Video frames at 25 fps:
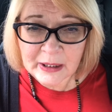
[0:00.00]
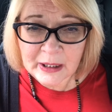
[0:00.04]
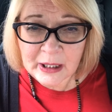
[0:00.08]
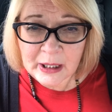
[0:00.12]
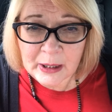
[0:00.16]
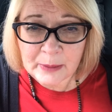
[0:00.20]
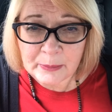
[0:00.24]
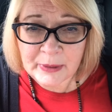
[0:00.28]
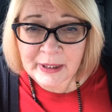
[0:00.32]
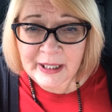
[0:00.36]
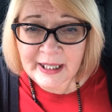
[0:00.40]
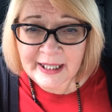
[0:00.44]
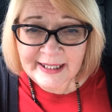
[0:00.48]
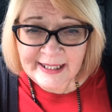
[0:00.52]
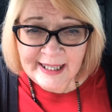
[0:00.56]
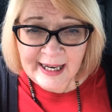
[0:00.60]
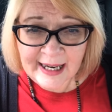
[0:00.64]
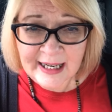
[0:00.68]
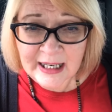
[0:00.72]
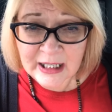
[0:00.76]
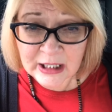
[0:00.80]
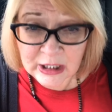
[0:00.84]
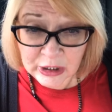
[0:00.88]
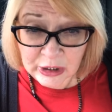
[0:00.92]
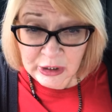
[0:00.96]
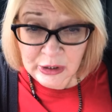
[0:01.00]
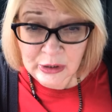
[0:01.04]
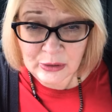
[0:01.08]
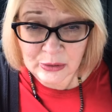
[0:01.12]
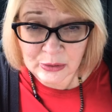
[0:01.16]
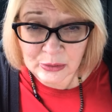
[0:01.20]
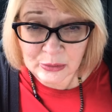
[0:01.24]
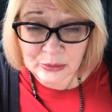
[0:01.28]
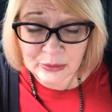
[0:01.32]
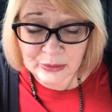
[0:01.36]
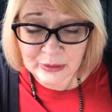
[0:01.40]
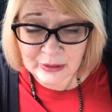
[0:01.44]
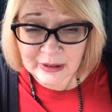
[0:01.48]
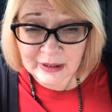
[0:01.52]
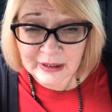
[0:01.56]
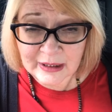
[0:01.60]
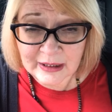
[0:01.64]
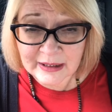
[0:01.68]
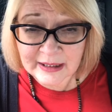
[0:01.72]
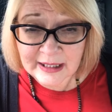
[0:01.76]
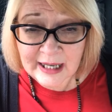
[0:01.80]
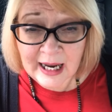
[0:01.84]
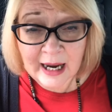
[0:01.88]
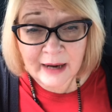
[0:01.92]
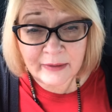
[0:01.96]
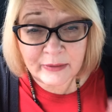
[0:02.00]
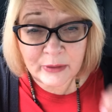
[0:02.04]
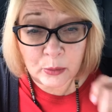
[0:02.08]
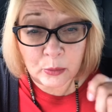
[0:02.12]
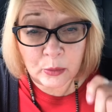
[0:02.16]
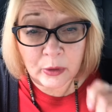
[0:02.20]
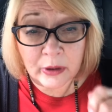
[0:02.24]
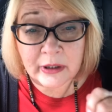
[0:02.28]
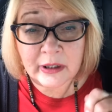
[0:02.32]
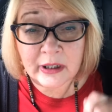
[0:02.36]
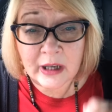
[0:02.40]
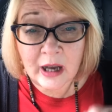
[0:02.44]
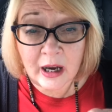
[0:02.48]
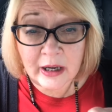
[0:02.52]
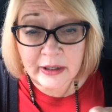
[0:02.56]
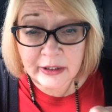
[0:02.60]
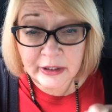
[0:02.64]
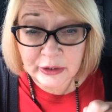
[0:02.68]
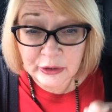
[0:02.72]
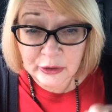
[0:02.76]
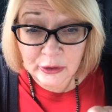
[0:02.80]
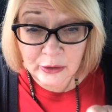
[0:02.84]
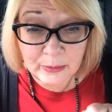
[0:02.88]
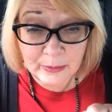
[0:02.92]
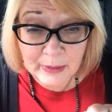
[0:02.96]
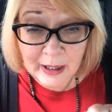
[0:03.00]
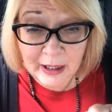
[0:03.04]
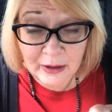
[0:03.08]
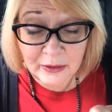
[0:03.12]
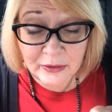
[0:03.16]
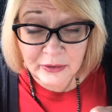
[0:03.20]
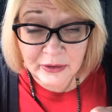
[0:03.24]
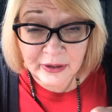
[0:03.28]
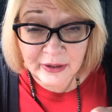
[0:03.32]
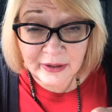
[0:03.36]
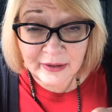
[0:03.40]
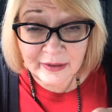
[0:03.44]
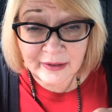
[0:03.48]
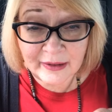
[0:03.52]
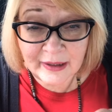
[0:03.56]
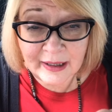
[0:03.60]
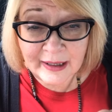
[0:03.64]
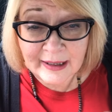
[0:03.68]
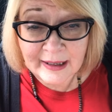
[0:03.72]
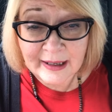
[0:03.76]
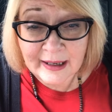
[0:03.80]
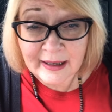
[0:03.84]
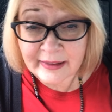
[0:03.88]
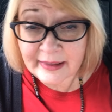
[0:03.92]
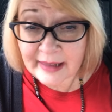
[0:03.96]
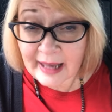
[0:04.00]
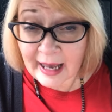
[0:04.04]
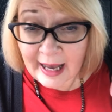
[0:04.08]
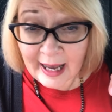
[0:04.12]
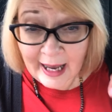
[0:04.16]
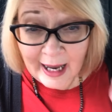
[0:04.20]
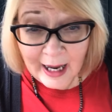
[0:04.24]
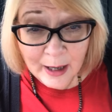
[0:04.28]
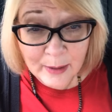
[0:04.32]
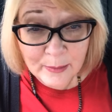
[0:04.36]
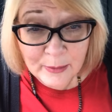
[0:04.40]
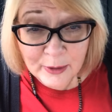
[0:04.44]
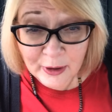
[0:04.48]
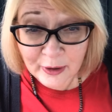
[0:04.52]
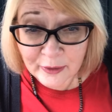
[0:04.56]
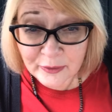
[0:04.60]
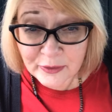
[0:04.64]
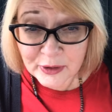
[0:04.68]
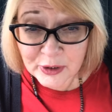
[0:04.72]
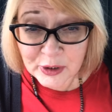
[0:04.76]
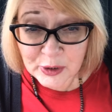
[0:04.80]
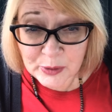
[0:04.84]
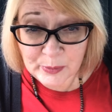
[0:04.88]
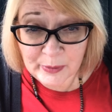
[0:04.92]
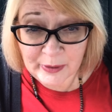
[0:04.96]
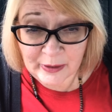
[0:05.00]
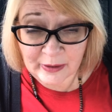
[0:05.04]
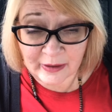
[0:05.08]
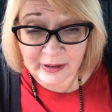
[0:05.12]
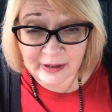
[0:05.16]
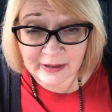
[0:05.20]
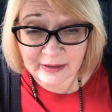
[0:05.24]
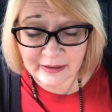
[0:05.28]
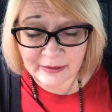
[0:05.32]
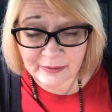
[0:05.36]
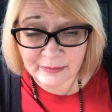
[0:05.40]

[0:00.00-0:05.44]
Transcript: But it takes you to have the Word of God in your mouth, the hammer of the Spirit.